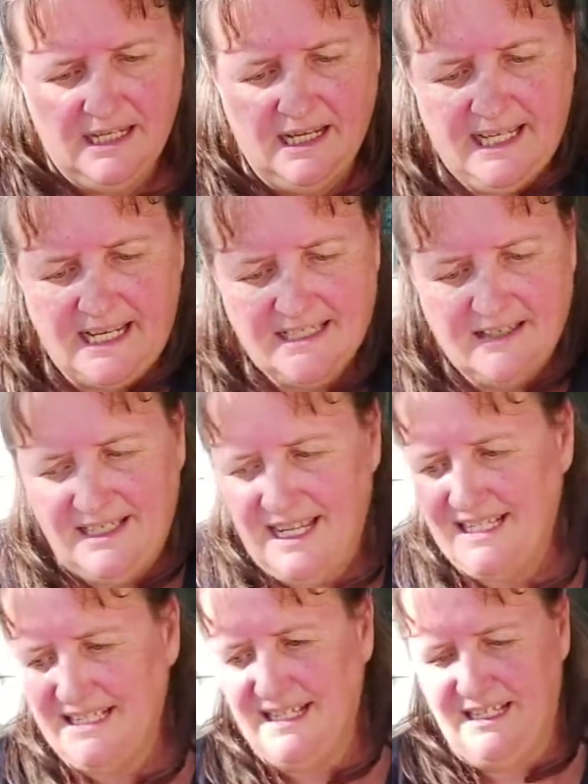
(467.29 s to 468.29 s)
Okay, so
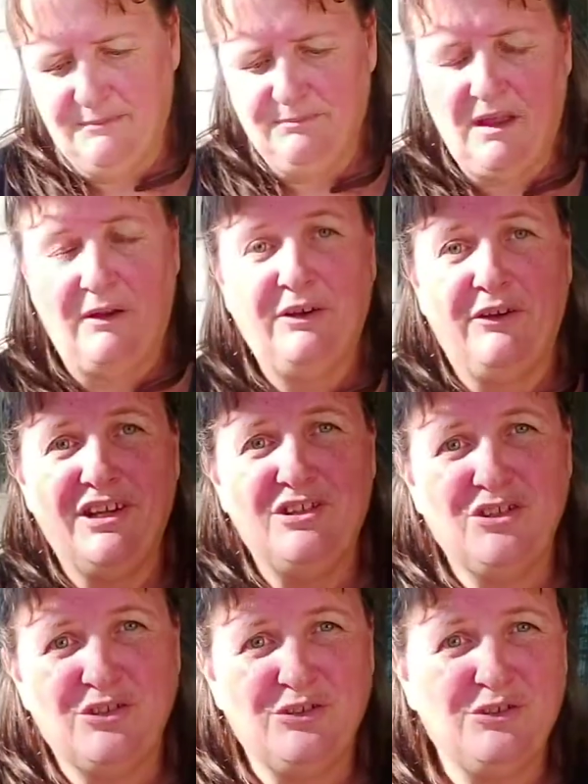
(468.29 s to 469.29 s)
next I'm going
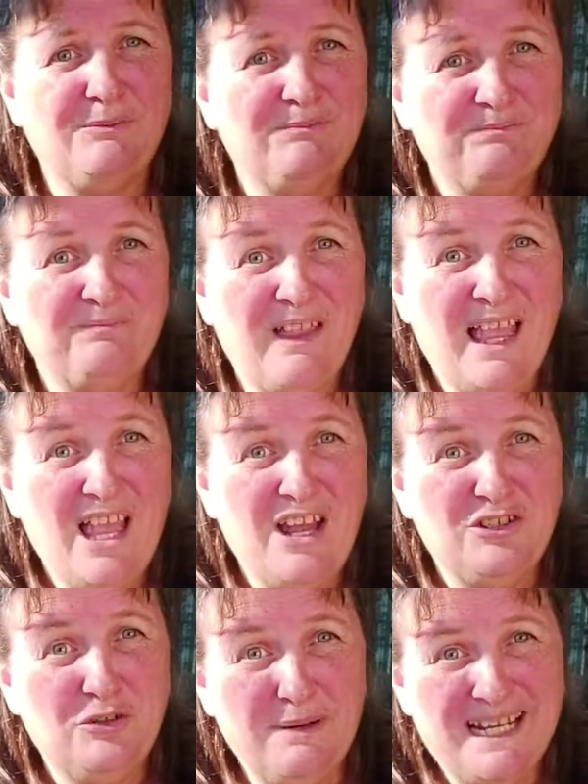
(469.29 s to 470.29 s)
to
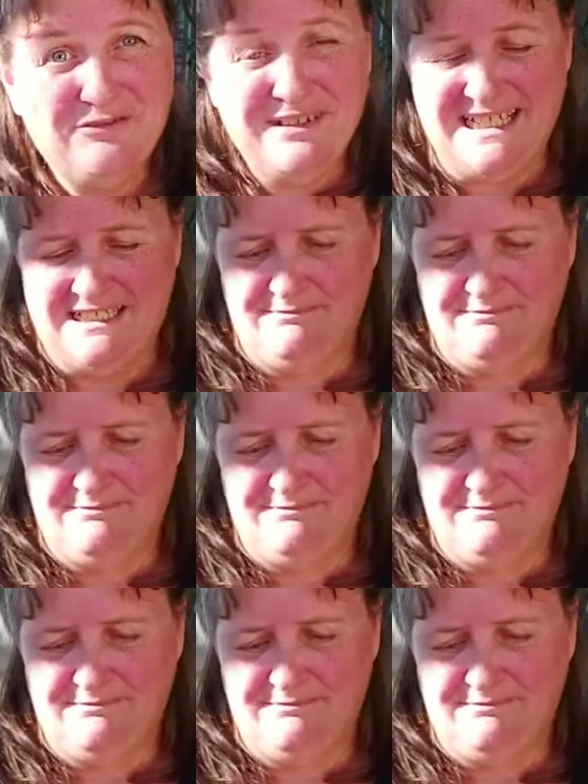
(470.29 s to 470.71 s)
do a mandarin.